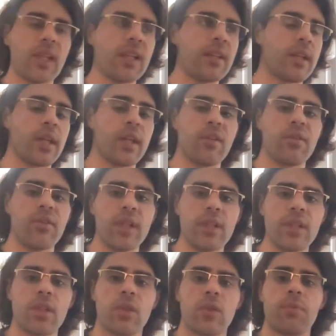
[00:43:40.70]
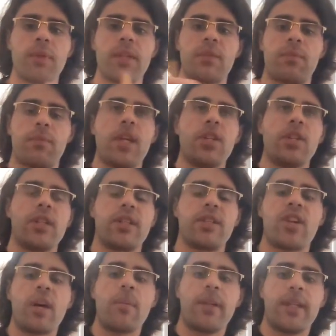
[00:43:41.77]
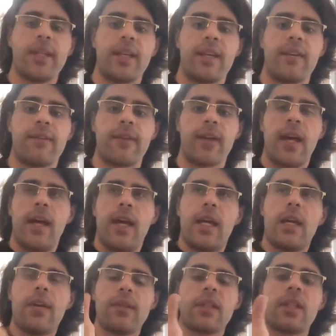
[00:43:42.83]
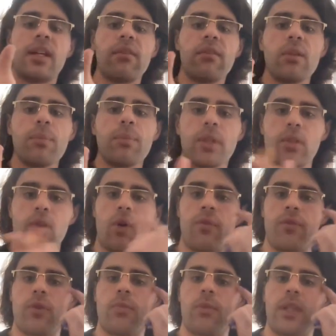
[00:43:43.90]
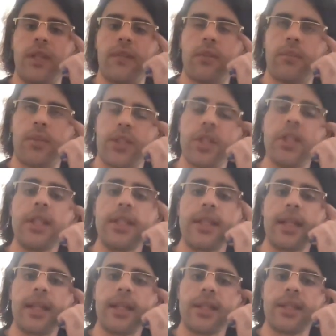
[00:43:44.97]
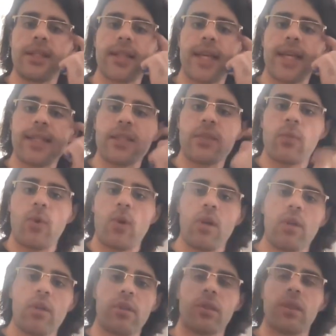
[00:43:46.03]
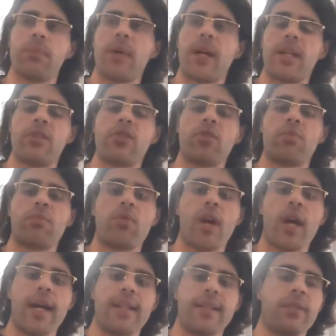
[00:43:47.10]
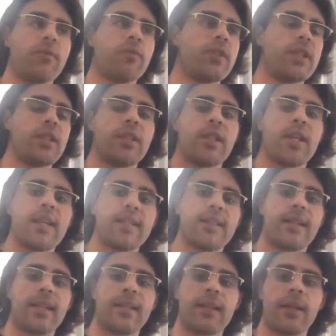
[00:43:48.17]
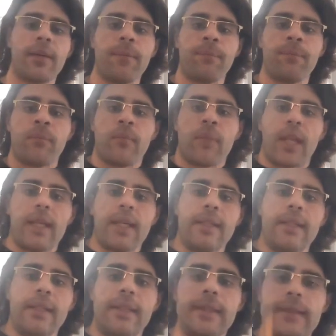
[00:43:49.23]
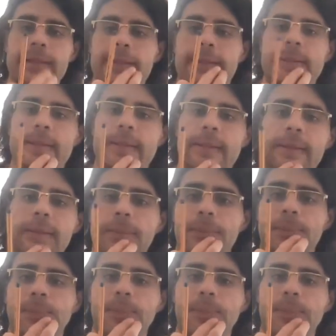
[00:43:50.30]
the increase could be especially dramatic if the development of human-level machine intelligence takes the world by surprise, in which case that the